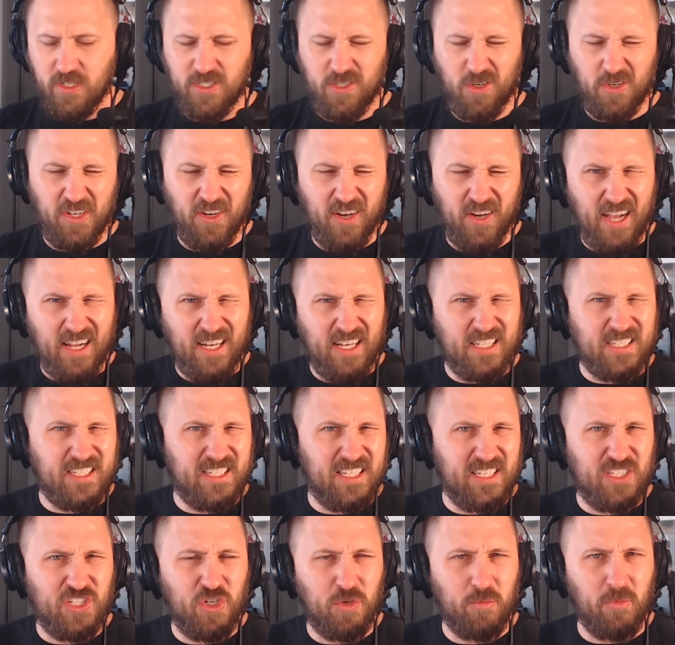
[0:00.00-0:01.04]
So you're not going to
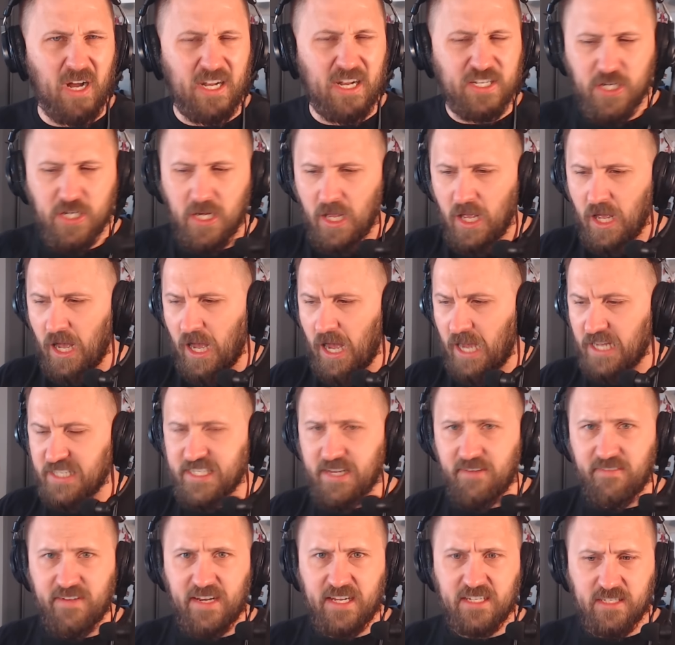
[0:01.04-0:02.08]
see too much
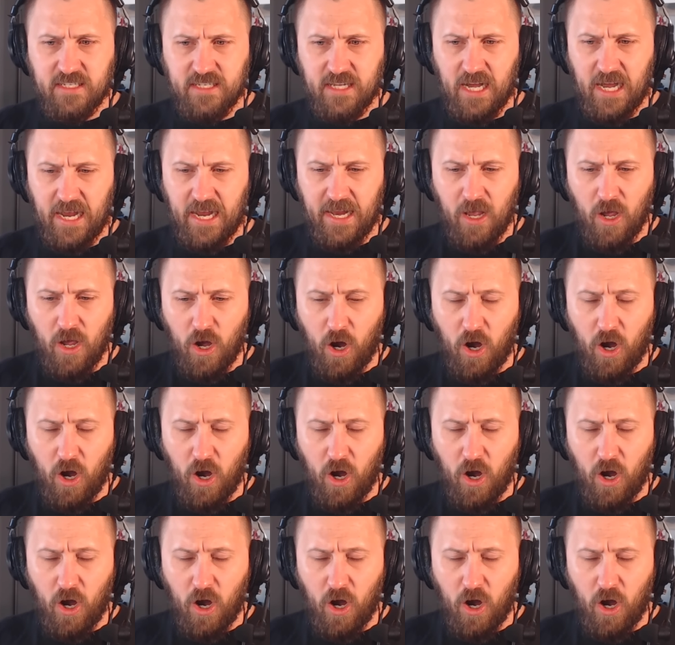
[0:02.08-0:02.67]
7 Days to Die